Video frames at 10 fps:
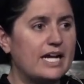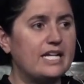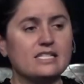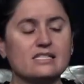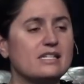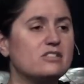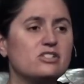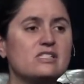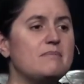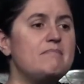And it's not
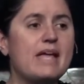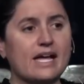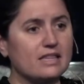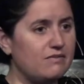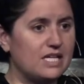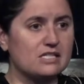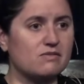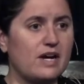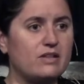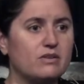just the man leaving his
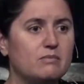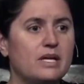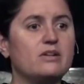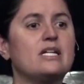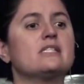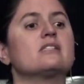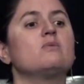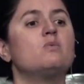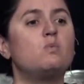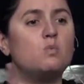father and mother, it's the
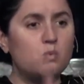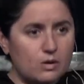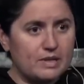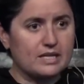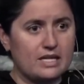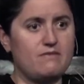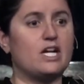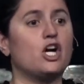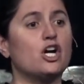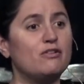woman leaving
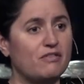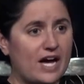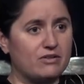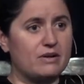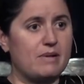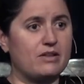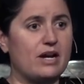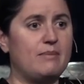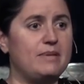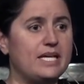her father and mother
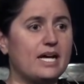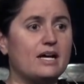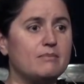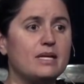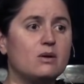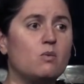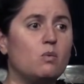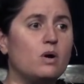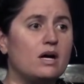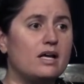and becoming
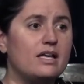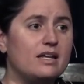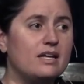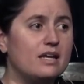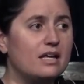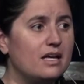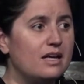one